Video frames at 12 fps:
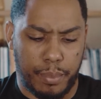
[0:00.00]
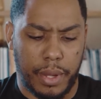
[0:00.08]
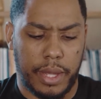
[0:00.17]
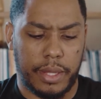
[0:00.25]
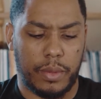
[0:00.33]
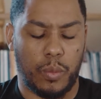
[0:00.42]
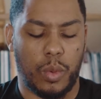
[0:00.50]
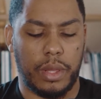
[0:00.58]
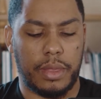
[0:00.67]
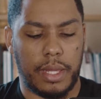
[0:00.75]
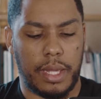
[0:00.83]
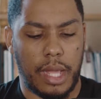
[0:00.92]
But
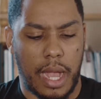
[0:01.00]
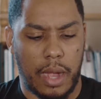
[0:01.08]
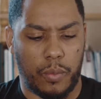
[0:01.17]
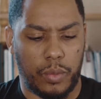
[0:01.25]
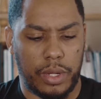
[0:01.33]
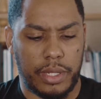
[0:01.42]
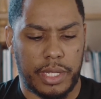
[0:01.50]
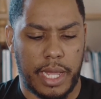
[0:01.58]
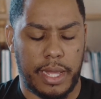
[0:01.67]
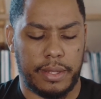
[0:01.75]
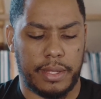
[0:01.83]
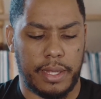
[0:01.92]
one thing I would
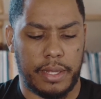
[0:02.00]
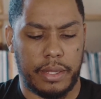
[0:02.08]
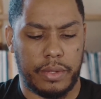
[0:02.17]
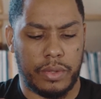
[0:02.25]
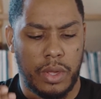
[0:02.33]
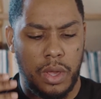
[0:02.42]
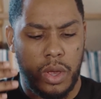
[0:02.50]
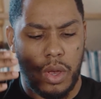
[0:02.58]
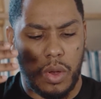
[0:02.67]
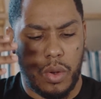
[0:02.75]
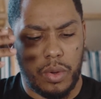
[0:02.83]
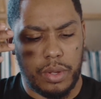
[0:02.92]
change is
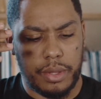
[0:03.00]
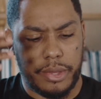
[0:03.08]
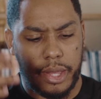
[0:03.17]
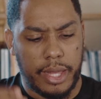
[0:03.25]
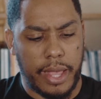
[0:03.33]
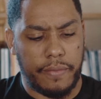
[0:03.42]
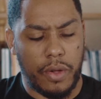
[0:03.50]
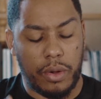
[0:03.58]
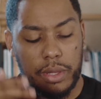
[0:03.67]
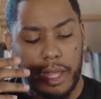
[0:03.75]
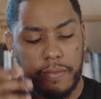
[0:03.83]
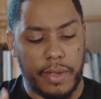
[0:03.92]
on the
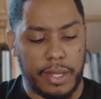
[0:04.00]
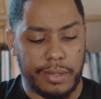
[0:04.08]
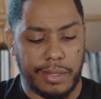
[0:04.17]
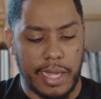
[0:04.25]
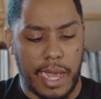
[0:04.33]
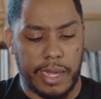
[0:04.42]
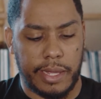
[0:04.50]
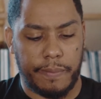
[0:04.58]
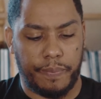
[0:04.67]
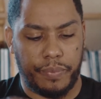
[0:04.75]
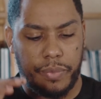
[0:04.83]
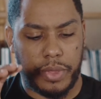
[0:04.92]
her left hand side,
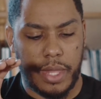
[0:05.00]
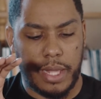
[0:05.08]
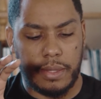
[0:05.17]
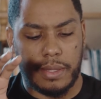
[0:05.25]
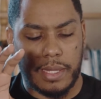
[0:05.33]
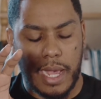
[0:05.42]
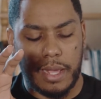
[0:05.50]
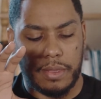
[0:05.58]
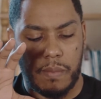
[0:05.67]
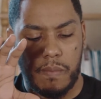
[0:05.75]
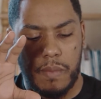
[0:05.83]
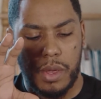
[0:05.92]
inside
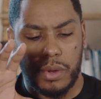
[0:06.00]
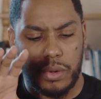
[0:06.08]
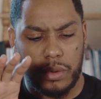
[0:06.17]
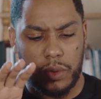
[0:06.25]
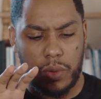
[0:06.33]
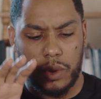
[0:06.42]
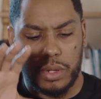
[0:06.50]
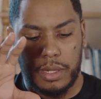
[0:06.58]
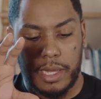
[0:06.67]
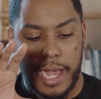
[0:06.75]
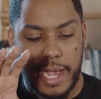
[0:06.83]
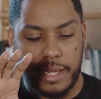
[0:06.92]
the mirror or
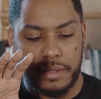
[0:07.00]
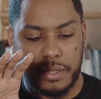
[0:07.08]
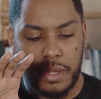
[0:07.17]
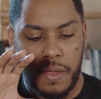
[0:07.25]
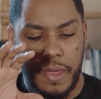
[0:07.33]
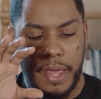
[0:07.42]
glass,